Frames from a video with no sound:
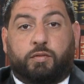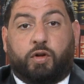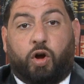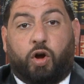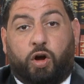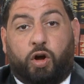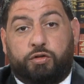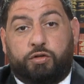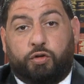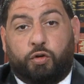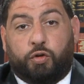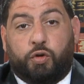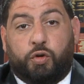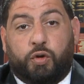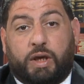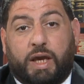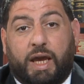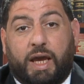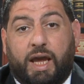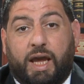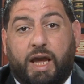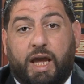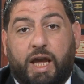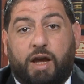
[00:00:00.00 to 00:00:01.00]
Also, you
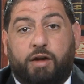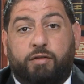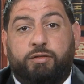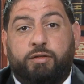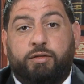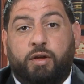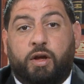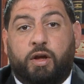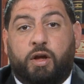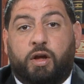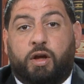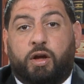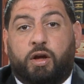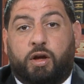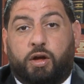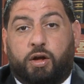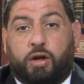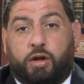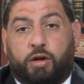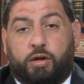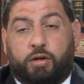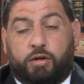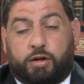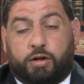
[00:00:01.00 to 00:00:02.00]
can't have,
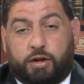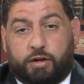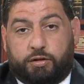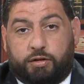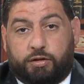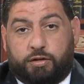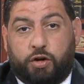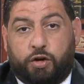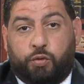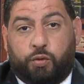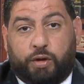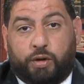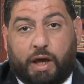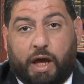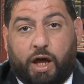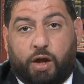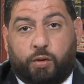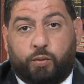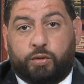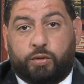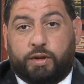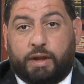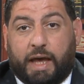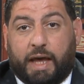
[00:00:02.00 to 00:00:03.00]
continuing
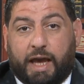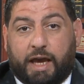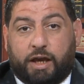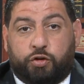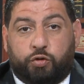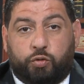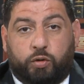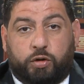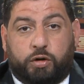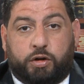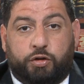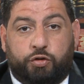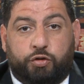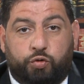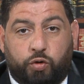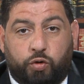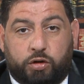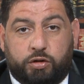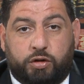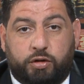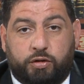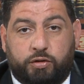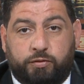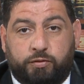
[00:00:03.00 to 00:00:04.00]
on with the actual or
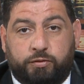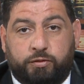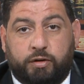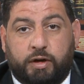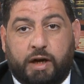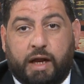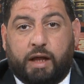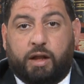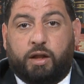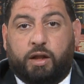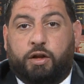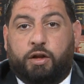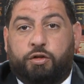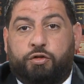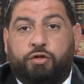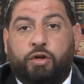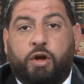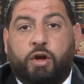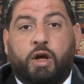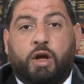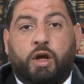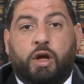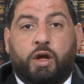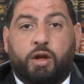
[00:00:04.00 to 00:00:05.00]
constructive knowledge.
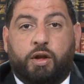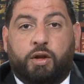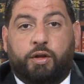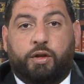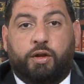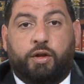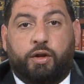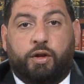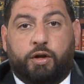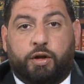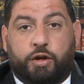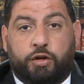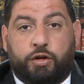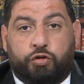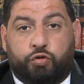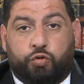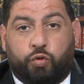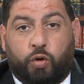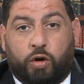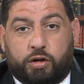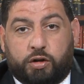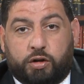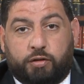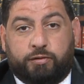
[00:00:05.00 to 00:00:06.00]

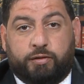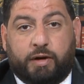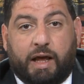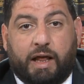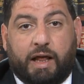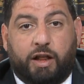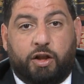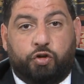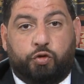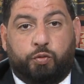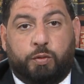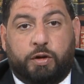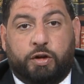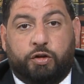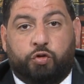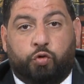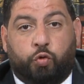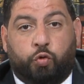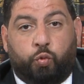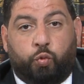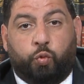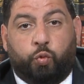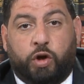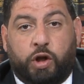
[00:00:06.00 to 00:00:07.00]
Constructive knowledge means
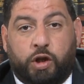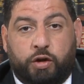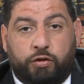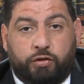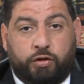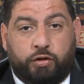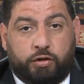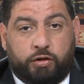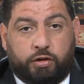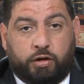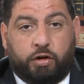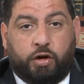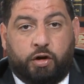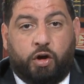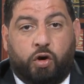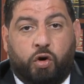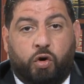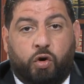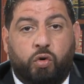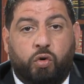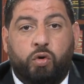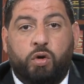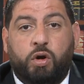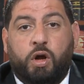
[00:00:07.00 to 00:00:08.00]
reason to
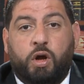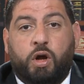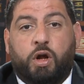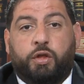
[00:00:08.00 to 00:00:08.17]
know.